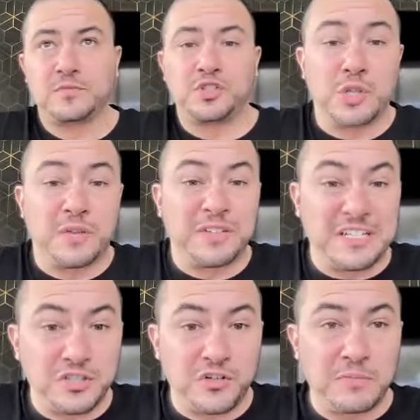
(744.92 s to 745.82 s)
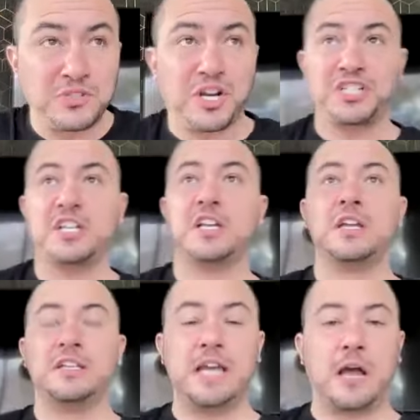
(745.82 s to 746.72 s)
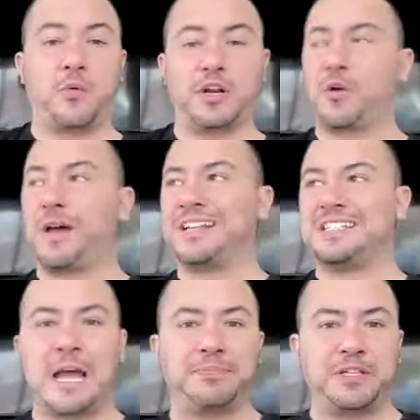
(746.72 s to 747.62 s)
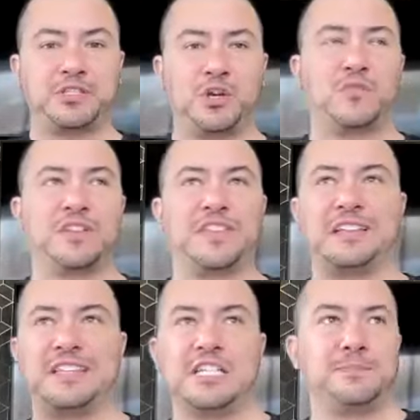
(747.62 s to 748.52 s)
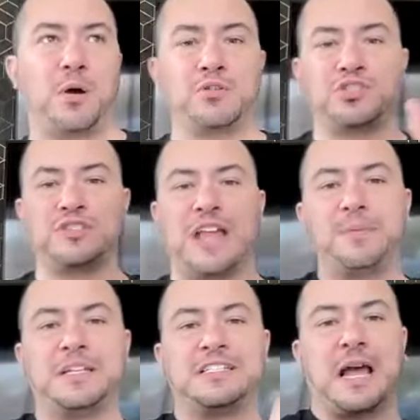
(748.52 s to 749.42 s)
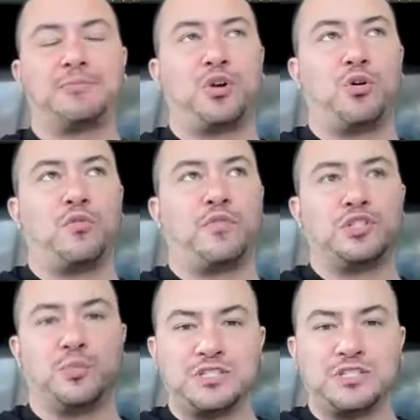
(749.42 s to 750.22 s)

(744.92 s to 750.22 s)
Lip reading: Shouldn't you have an Instagram strategy? Yeah, I want to go ahead and zap this over that these posts are now being zapped over to